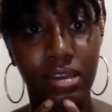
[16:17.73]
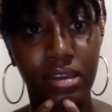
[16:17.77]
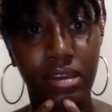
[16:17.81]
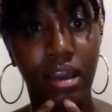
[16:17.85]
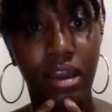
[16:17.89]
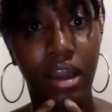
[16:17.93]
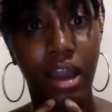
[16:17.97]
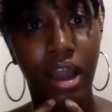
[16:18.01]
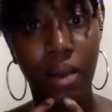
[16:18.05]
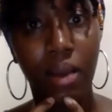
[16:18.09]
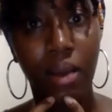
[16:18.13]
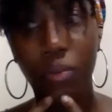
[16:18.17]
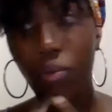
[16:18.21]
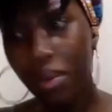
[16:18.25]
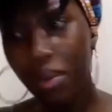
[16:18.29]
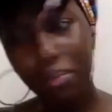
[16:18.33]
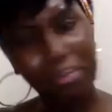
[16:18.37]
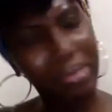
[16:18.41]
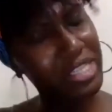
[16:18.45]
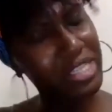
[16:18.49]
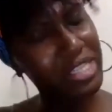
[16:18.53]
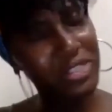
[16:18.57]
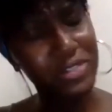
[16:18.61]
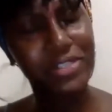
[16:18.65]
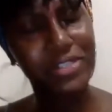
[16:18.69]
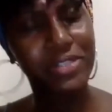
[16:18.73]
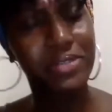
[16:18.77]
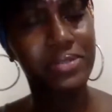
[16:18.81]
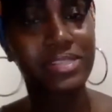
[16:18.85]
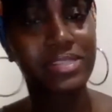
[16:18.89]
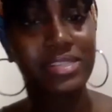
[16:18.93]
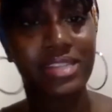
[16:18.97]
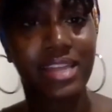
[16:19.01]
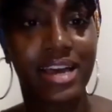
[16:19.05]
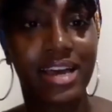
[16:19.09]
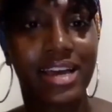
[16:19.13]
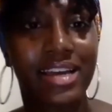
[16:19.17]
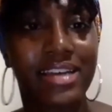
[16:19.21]
What made you choose
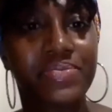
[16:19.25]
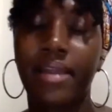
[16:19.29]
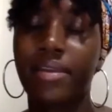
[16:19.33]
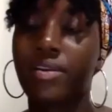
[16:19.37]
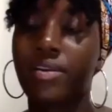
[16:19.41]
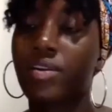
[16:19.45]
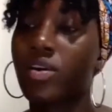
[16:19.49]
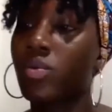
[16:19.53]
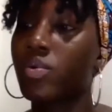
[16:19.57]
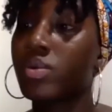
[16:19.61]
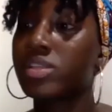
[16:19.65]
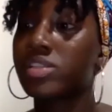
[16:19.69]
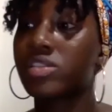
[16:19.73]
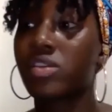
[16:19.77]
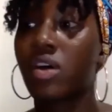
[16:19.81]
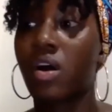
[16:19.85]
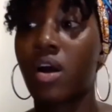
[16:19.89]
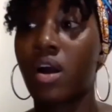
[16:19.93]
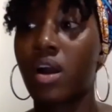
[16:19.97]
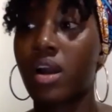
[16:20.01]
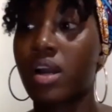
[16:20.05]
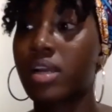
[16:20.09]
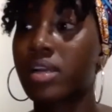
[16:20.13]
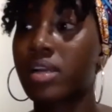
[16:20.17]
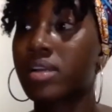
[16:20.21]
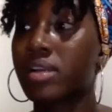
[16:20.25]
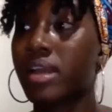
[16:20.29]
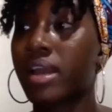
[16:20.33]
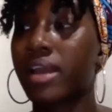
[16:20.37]
that? I know it's hard.